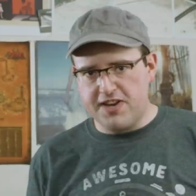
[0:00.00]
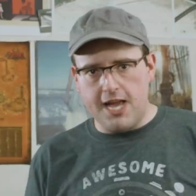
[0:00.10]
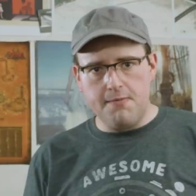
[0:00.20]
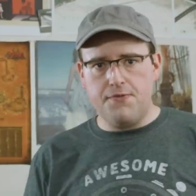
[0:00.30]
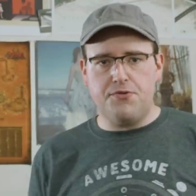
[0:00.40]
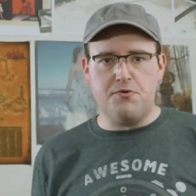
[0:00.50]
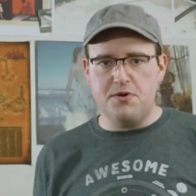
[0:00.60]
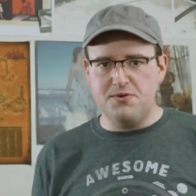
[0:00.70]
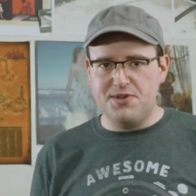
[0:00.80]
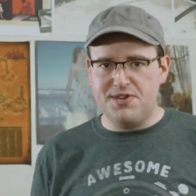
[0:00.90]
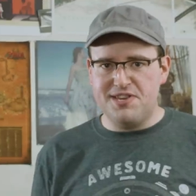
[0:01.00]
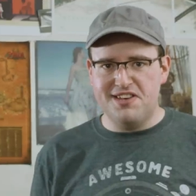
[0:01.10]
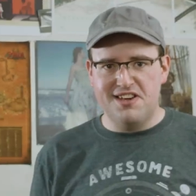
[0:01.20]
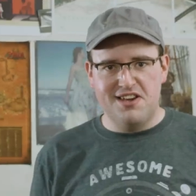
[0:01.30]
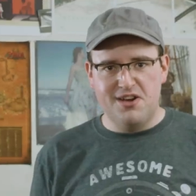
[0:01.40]
Game of Thrones,
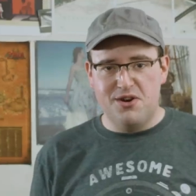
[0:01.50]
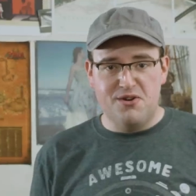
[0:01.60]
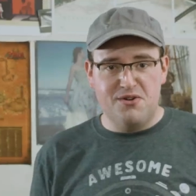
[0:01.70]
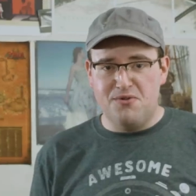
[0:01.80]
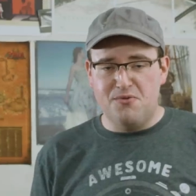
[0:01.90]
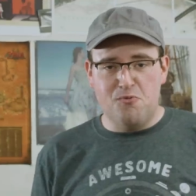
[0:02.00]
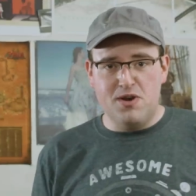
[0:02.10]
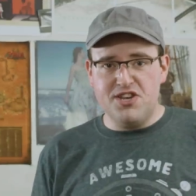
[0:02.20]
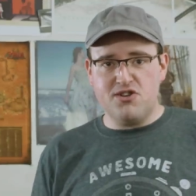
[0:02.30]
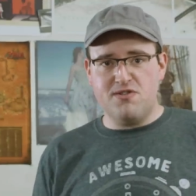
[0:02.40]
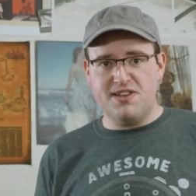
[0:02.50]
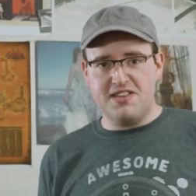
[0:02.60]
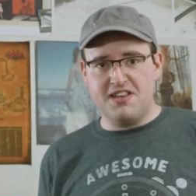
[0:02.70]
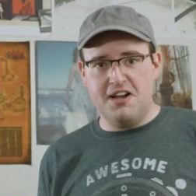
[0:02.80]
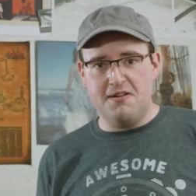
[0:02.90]
winter has
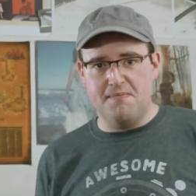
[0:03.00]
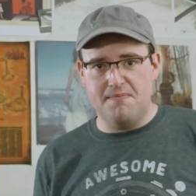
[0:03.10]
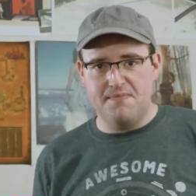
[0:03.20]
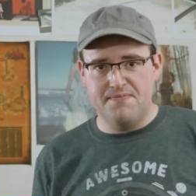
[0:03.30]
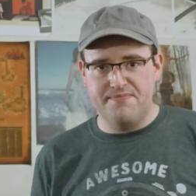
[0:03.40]
come